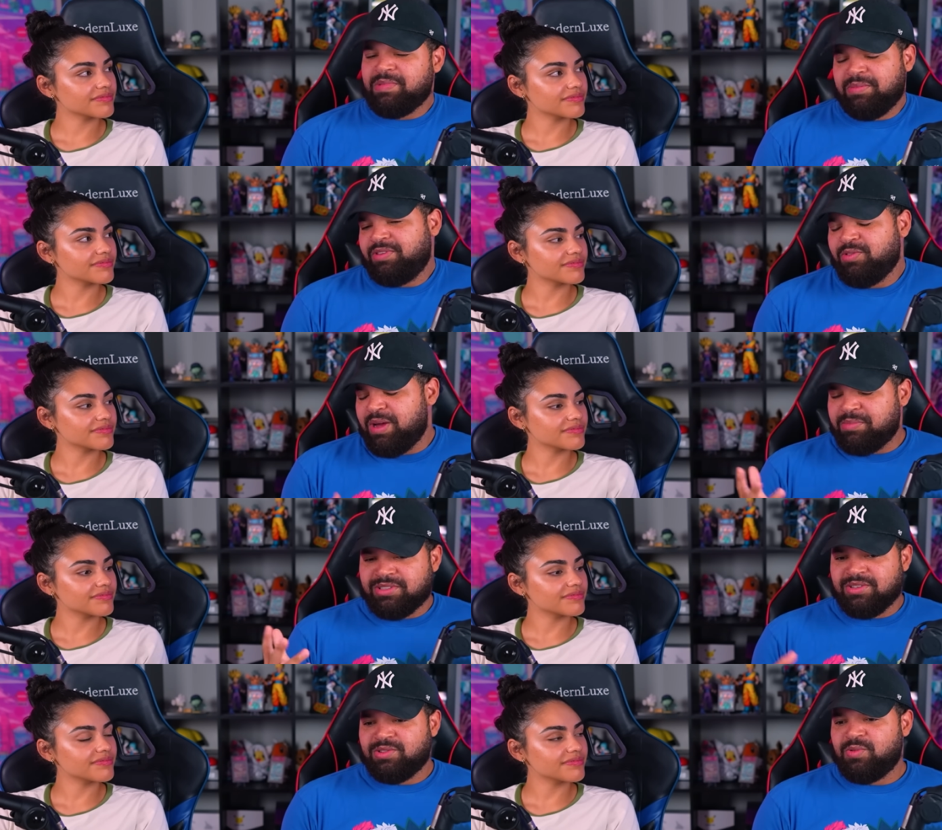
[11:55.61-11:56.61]
Speaker 1: maybe two
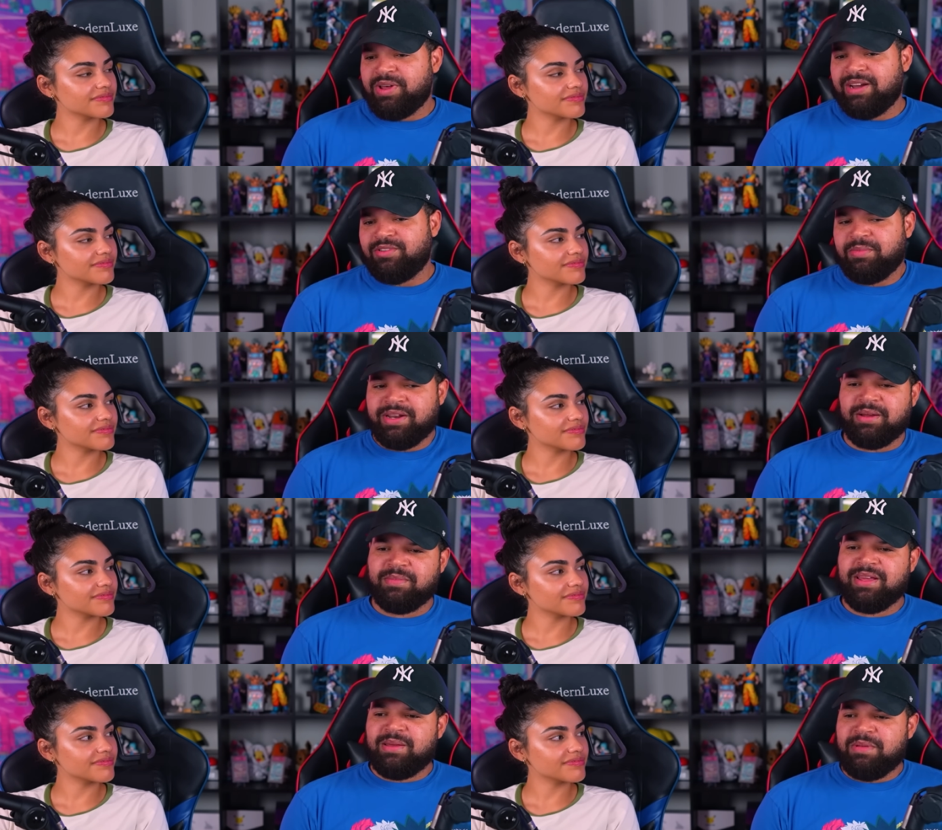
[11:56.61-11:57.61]
episodes or whatever. But um,
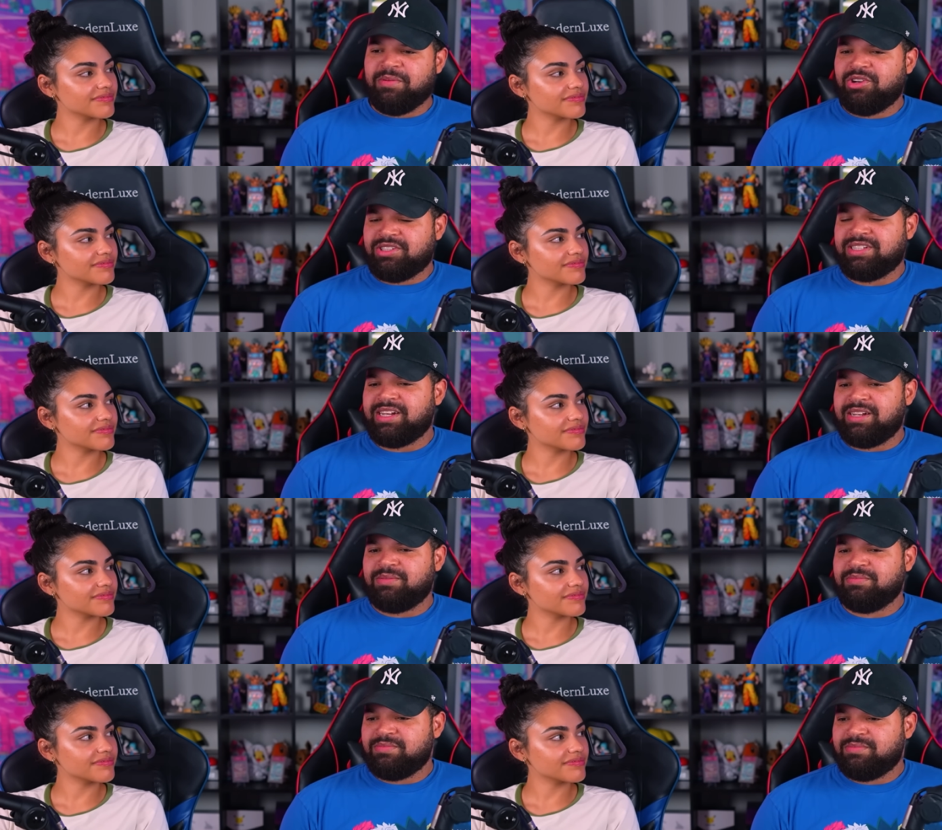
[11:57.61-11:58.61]
maybe they're just gonna
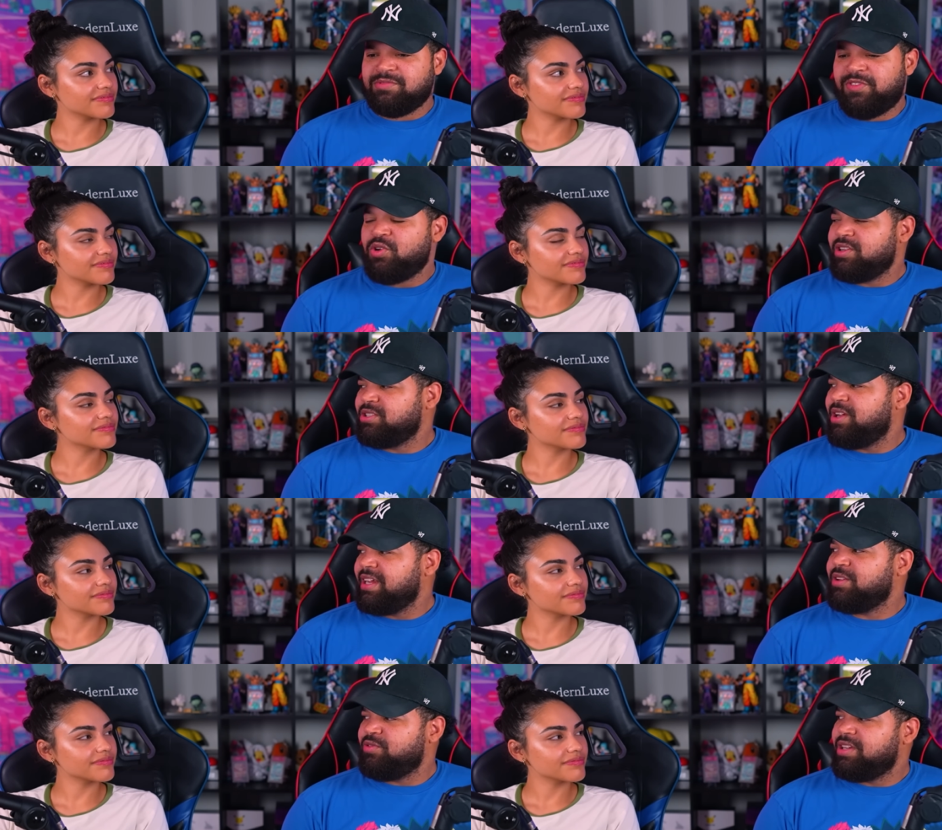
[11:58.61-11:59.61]
focus on
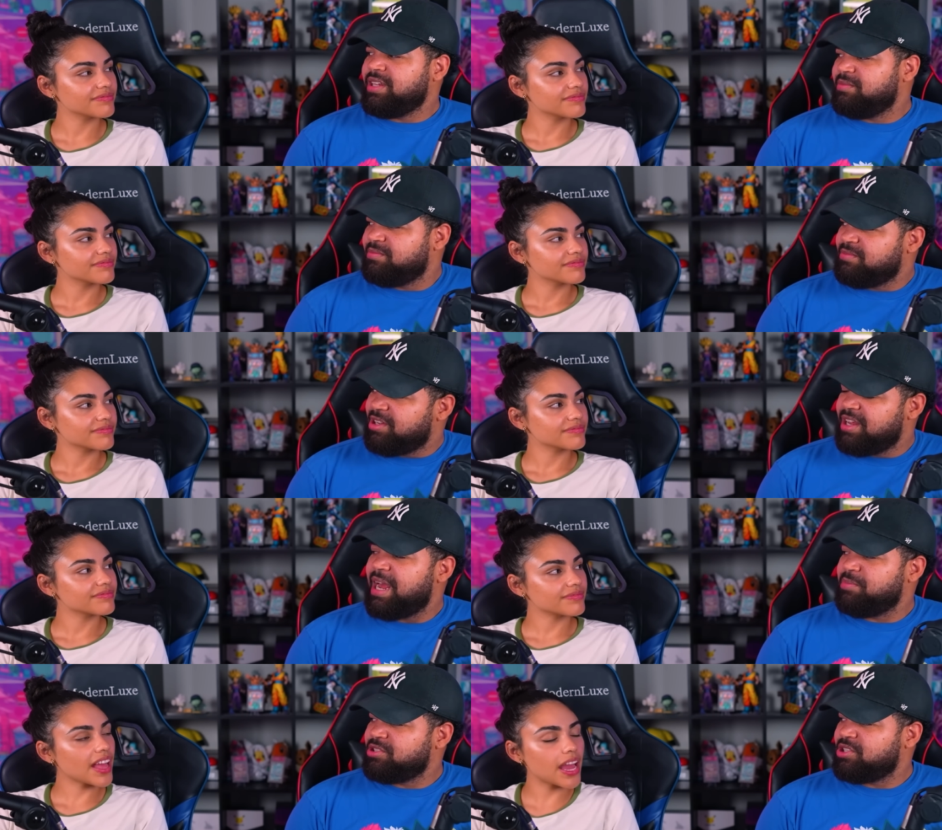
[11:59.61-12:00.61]
like the really good
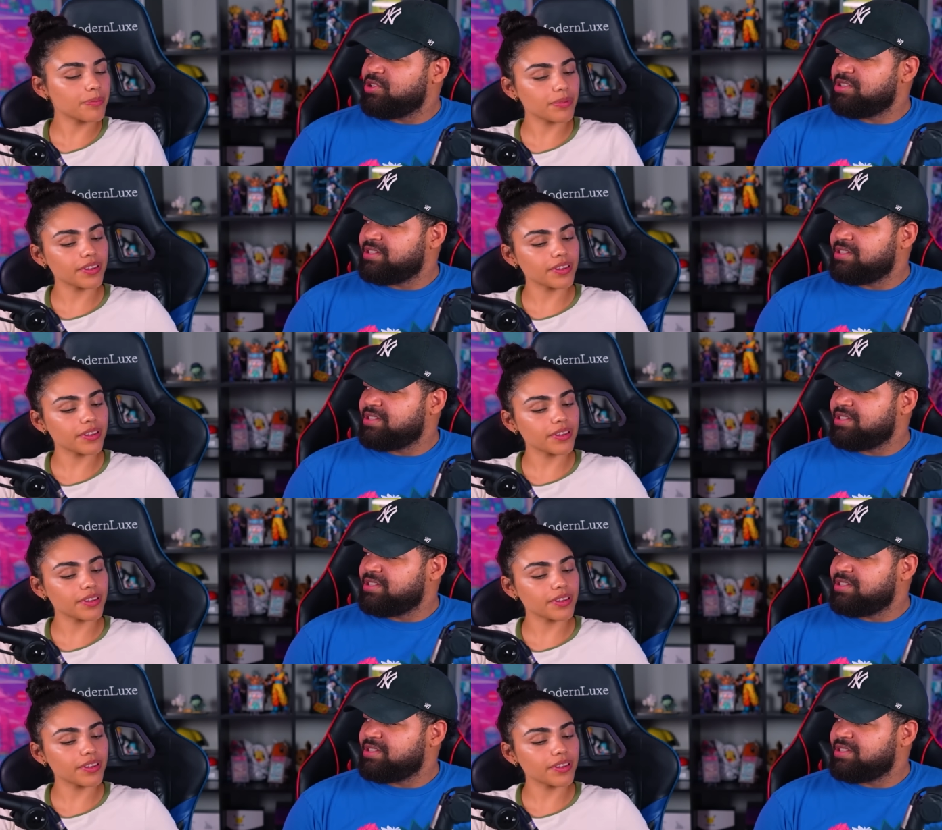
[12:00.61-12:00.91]
episodes,